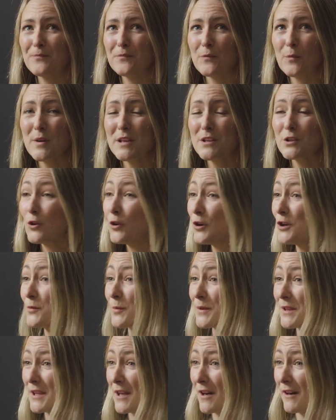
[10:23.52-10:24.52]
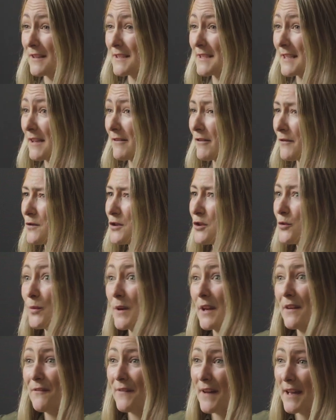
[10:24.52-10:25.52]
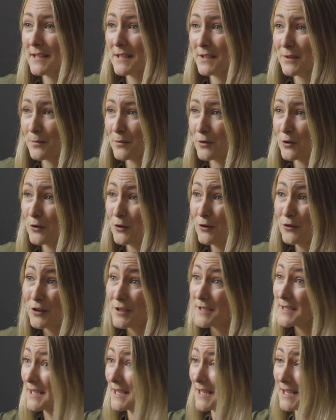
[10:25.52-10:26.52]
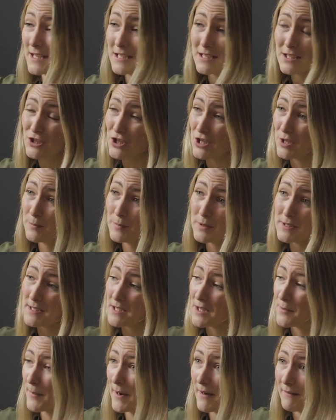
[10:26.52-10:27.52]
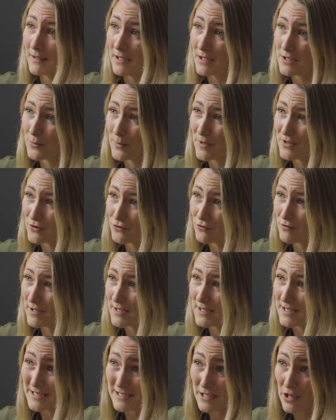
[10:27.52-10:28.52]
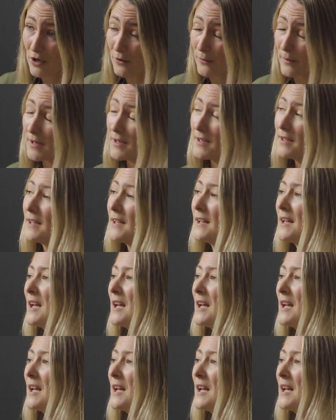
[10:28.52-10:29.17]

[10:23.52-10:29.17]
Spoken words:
we toyed with the idea of, do we invest up north? Because it is cheaper, so the barrier to entry is lower.